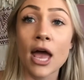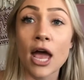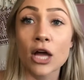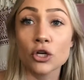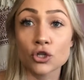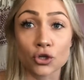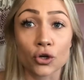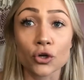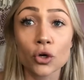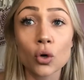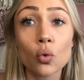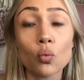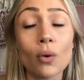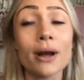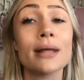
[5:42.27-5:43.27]
And
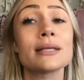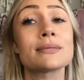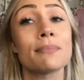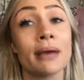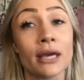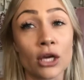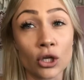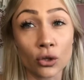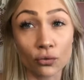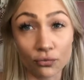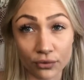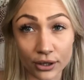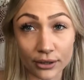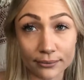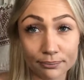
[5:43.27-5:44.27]
journal what is making you
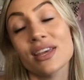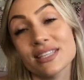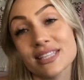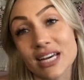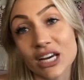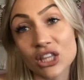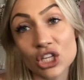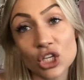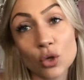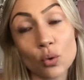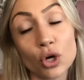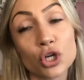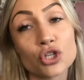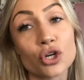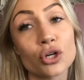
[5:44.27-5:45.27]
feel. The second thing you want
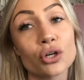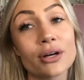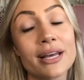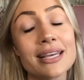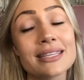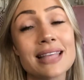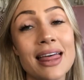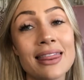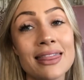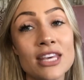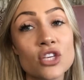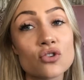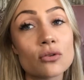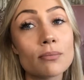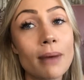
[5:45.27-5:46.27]
to journal is,
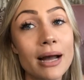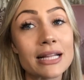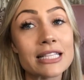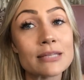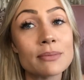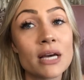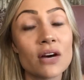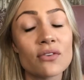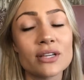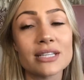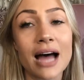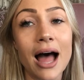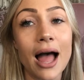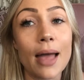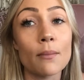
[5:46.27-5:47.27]
this reminds me of a
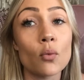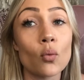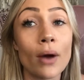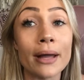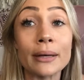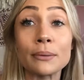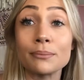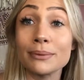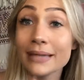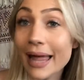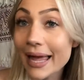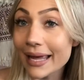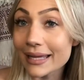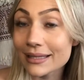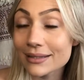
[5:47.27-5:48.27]
time when
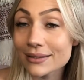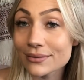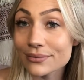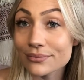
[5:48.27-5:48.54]
blank,